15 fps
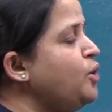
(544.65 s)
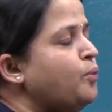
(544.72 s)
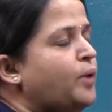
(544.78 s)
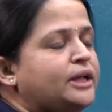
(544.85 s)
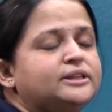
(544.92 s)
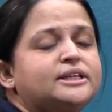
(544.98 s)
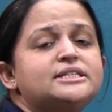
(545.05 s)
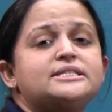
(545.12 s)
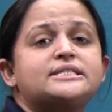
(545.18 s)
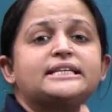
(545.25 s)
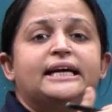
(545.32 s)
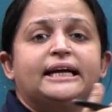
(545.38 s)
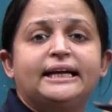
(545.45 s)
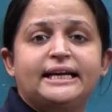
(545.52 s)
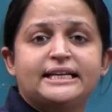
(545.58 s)
when this
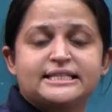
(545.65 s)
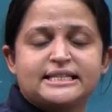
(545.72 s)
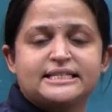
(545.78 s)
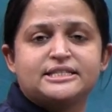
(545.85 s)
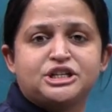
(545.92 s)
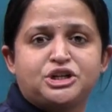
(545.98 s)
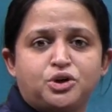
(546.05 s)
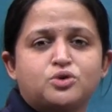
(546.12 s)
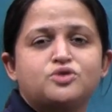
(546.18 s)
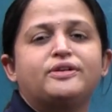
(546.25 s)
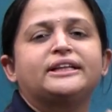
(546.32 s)
DNA is introduced,